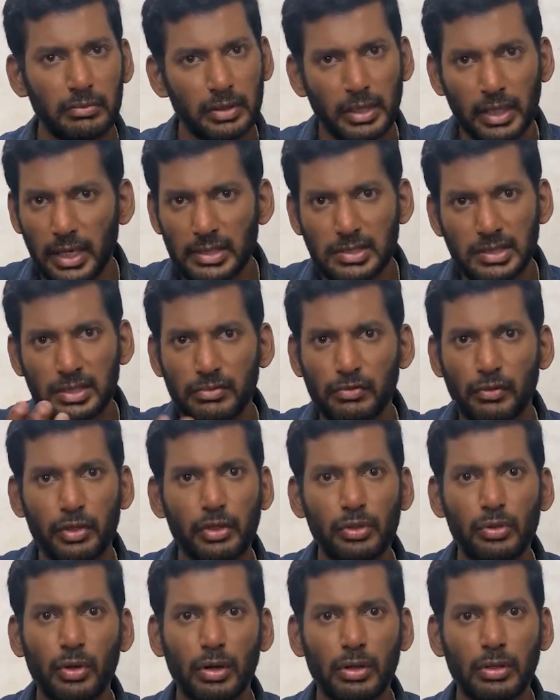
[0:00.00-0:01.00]
the rest is for
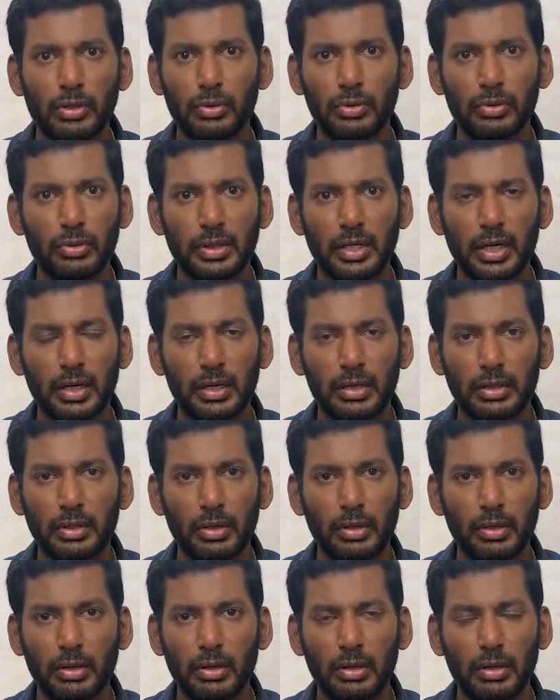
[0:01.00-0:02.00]
you all to hear
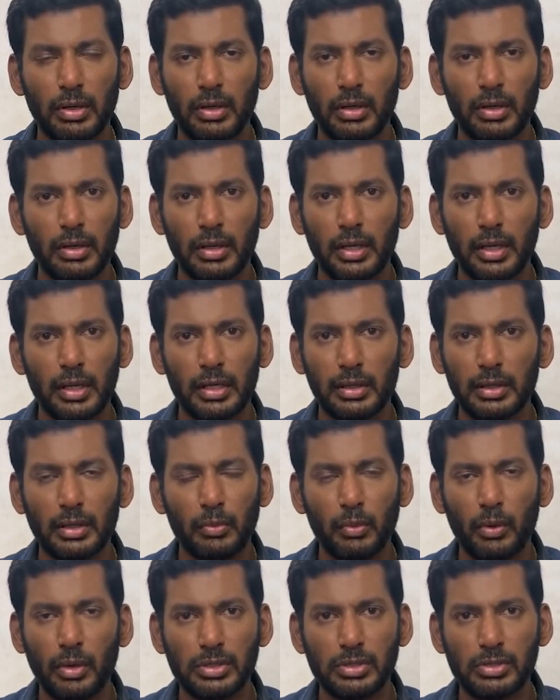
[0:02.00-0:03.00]
in
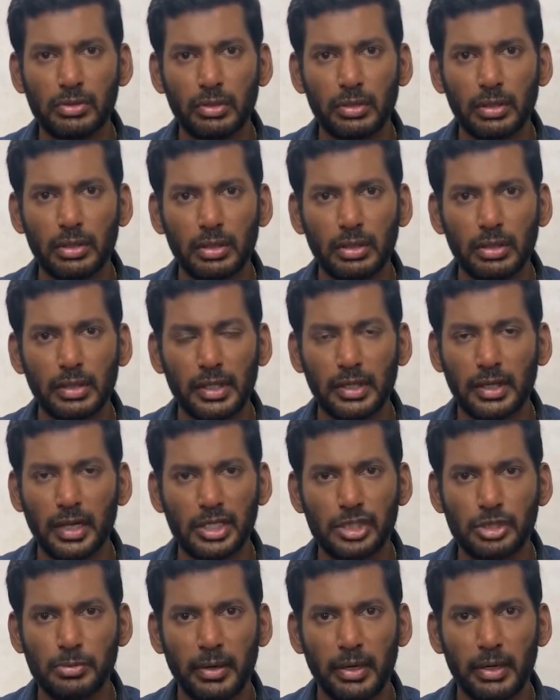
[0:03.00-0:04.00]
the voice note that
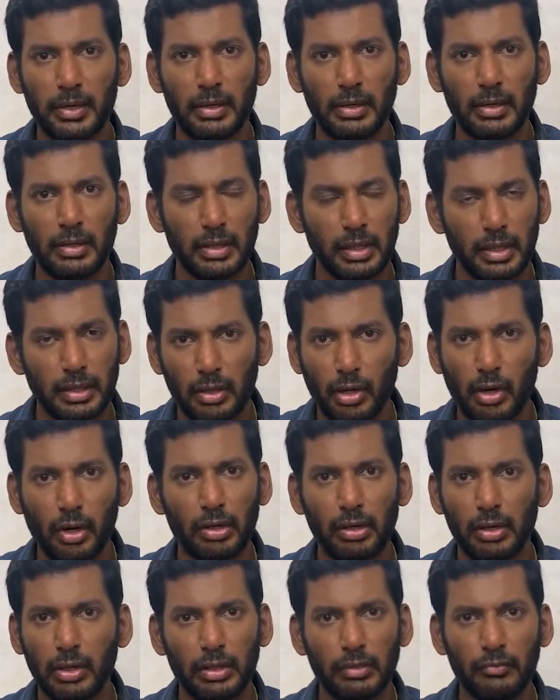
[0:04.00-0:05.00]
transpired in
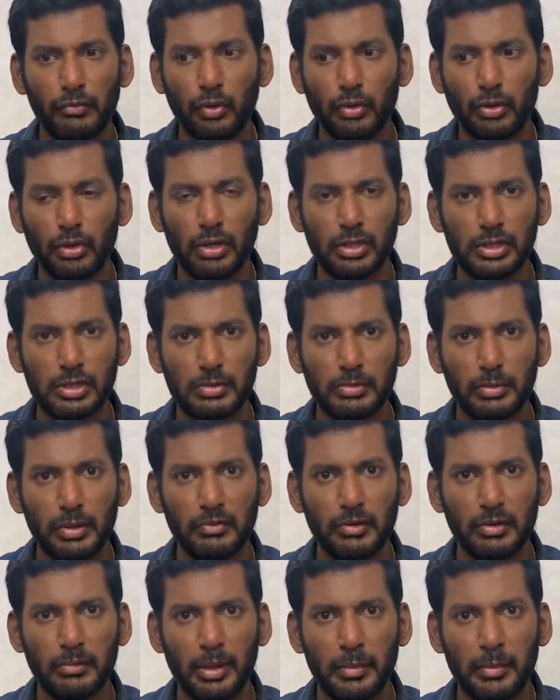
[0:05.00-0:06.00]
the phone calls
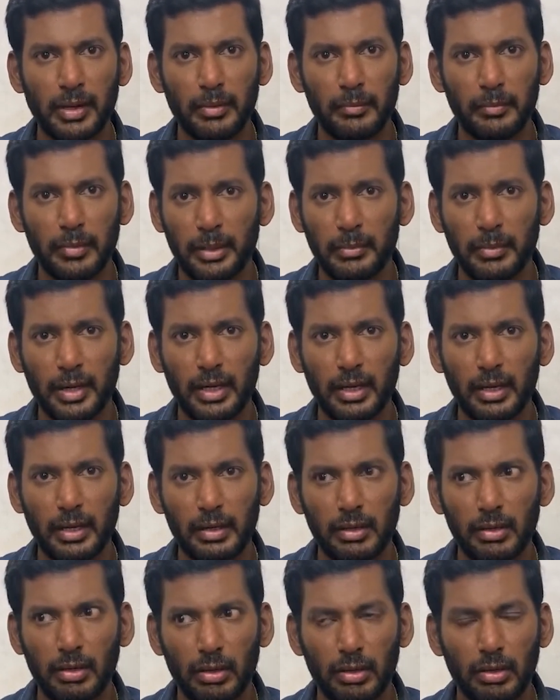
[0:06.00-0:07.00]
between my man
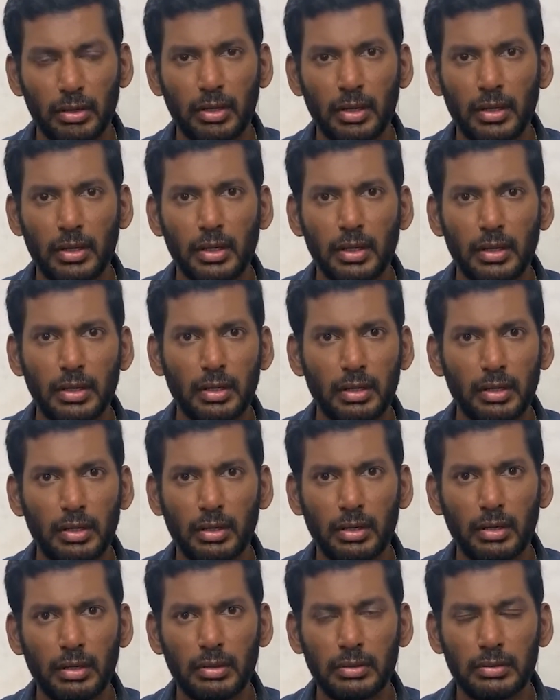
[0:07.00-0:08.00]
and
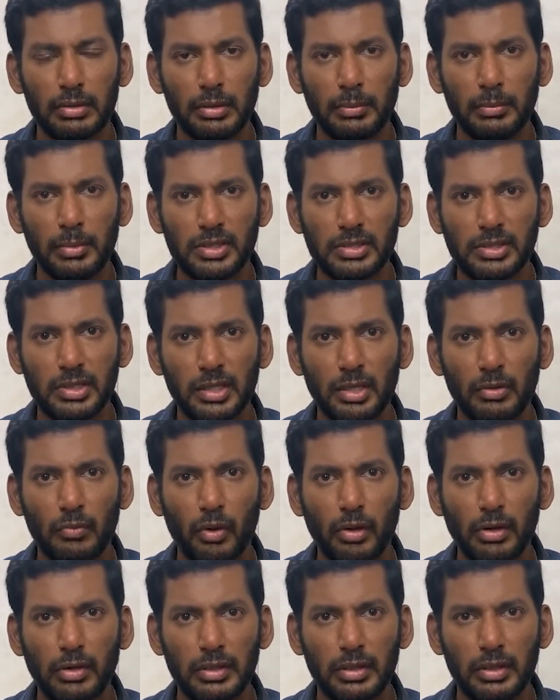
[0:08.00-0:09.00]
the person
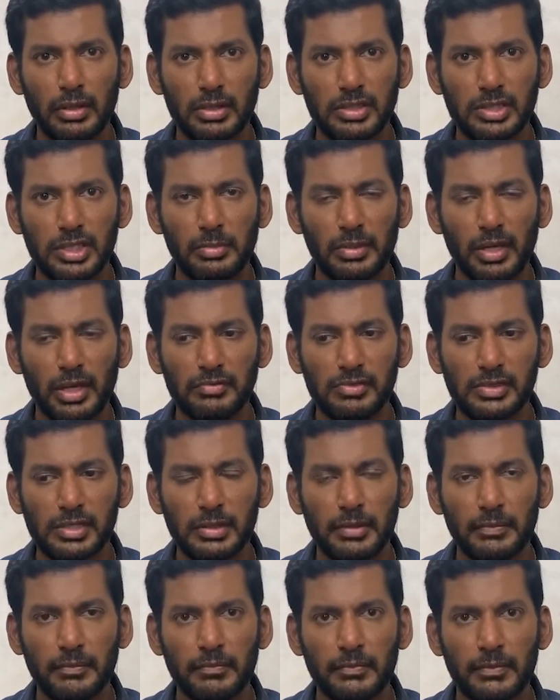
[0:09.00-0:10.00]
involved in the
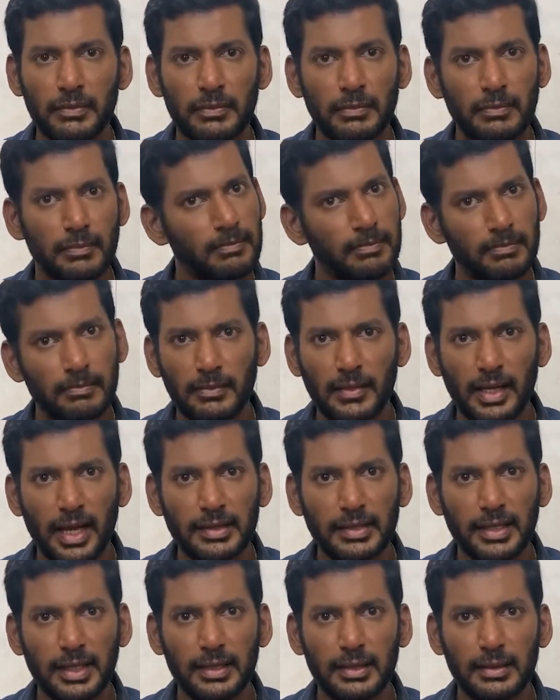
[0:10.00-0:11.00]
CBFC.
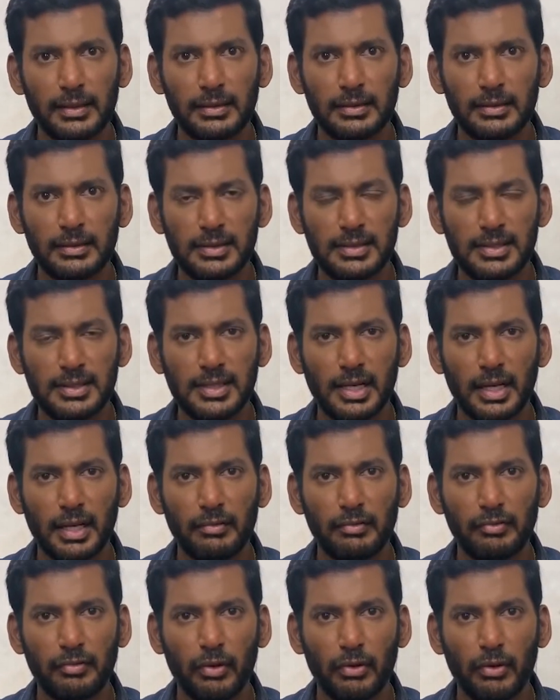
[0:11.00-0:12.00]
I think this is
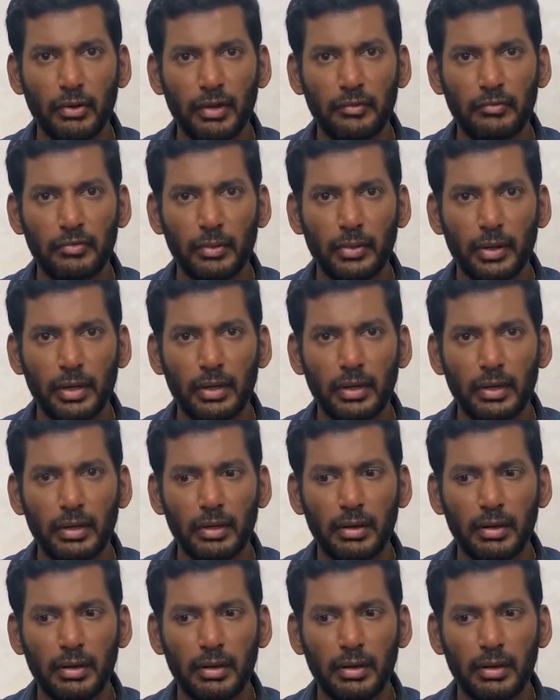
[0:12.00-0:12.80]
enough for everyone,